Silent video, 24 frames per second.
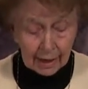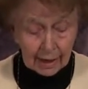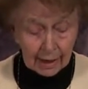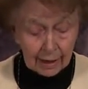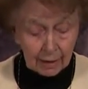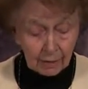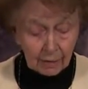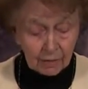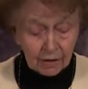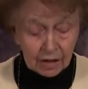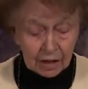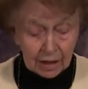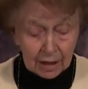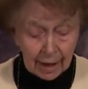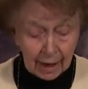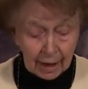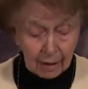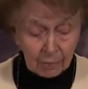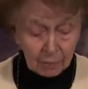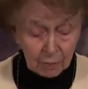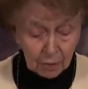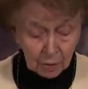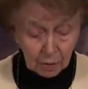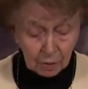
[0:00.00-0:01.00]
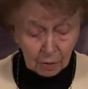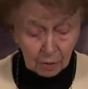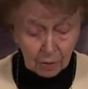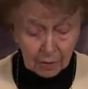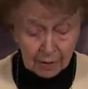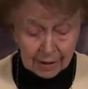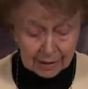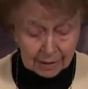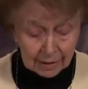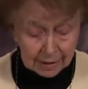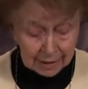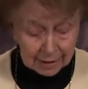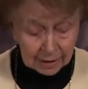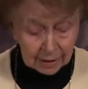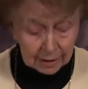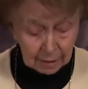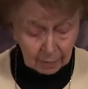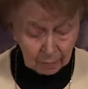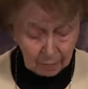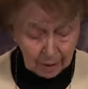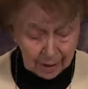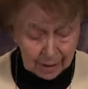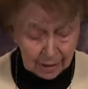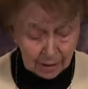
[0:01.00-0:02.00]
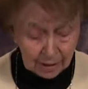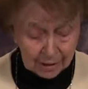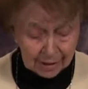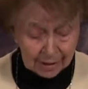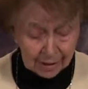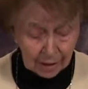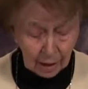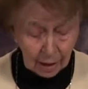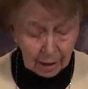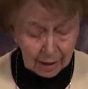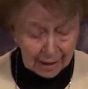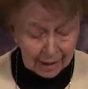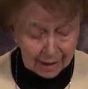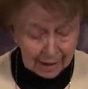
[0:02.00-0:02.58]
in chapter. This is amazing.